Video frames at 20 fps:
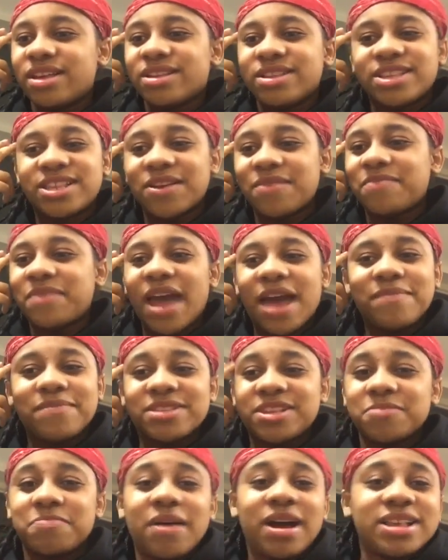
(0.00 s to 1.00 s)
Something happened
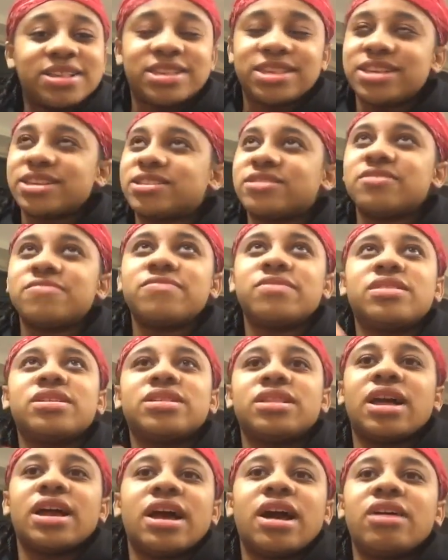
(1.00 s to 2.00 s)
to my sister, bro,
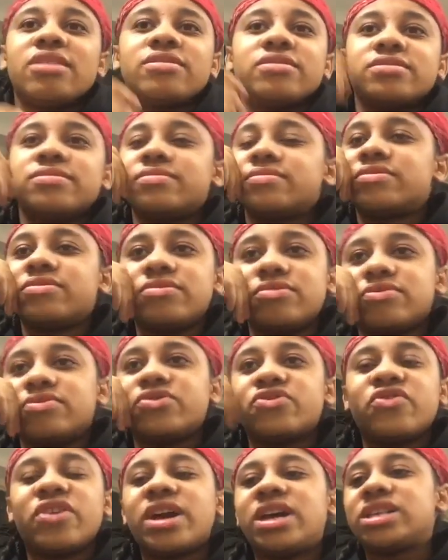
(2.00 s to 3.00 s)
like, I would go
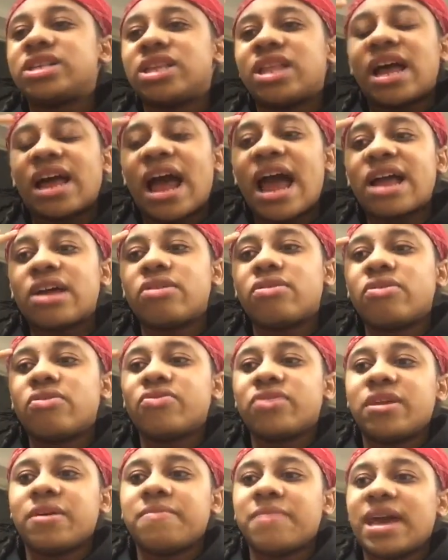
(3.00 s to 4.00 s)
crazy. Like, I can
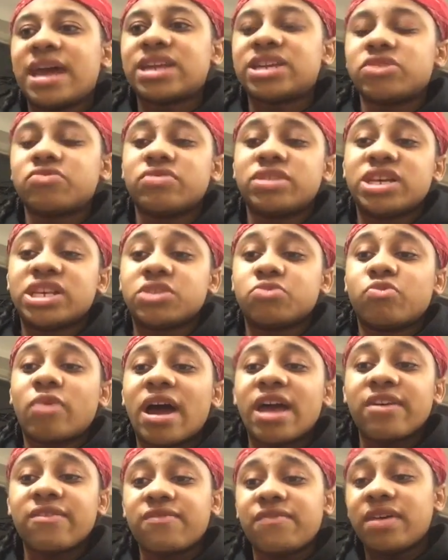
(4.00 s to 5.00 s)
only imagine what his
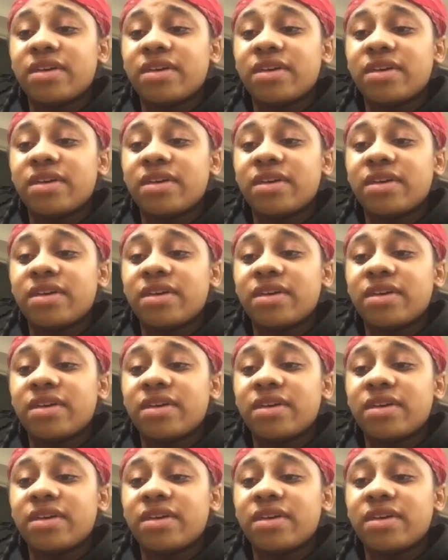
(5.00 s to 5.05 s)
wife